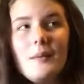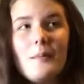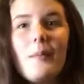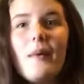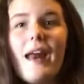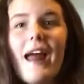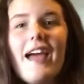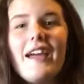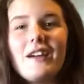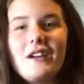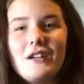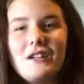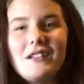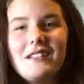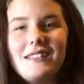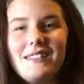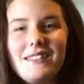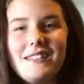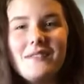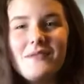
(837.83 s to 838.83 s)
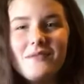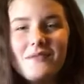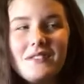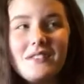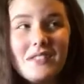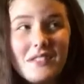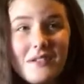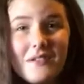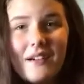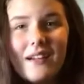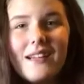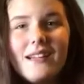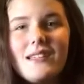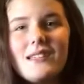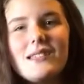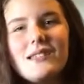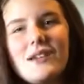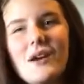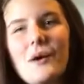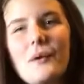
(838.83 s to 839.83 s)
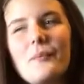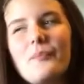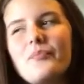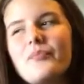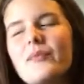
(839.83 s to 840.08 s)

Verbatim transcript: but I couldn't do it so